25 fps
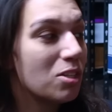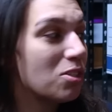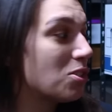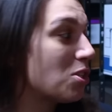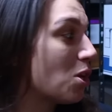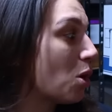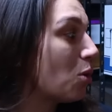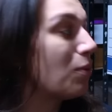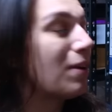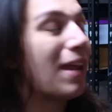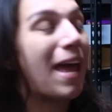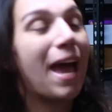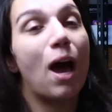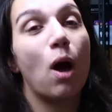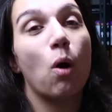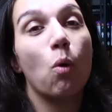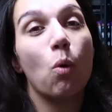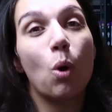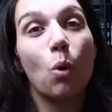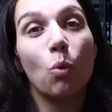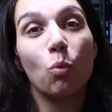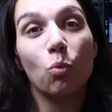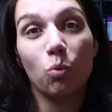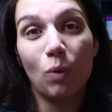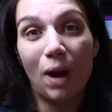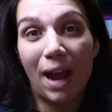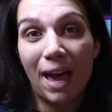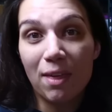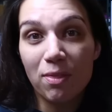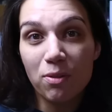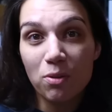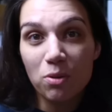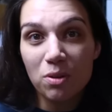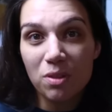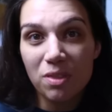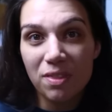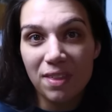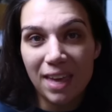So now
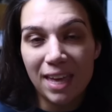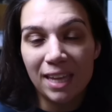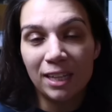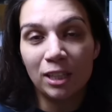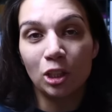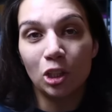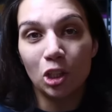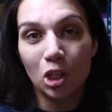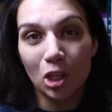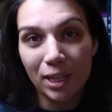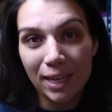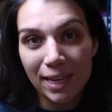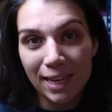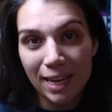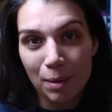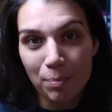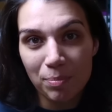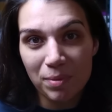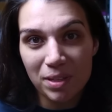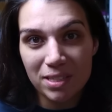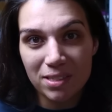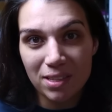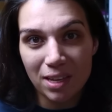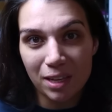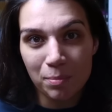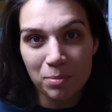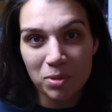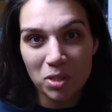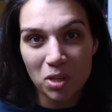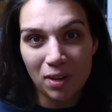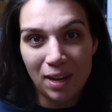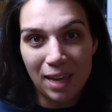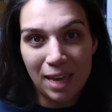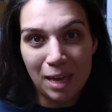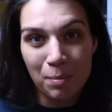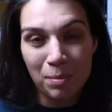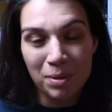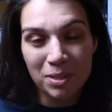rather than looking up these items
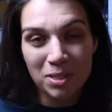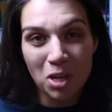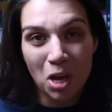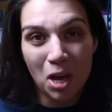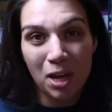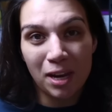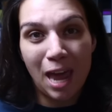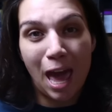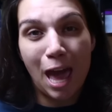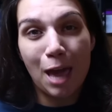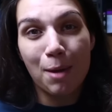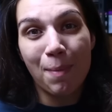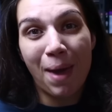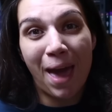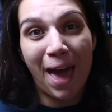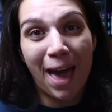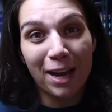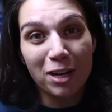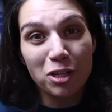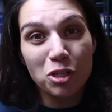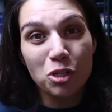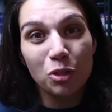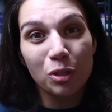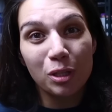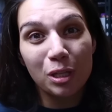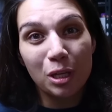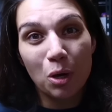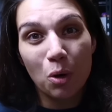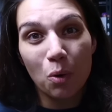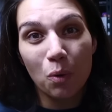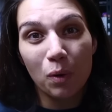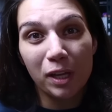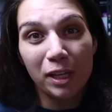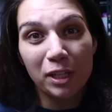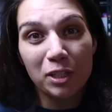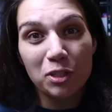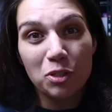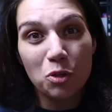on Amazon, I'm actually
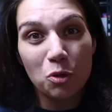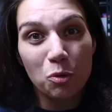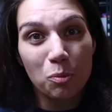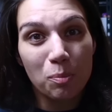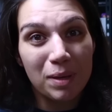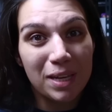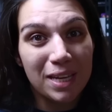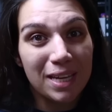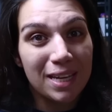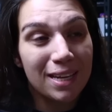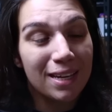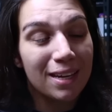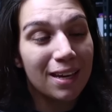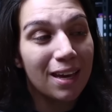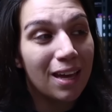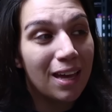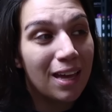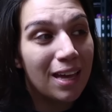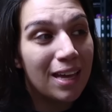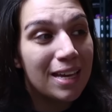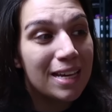going to be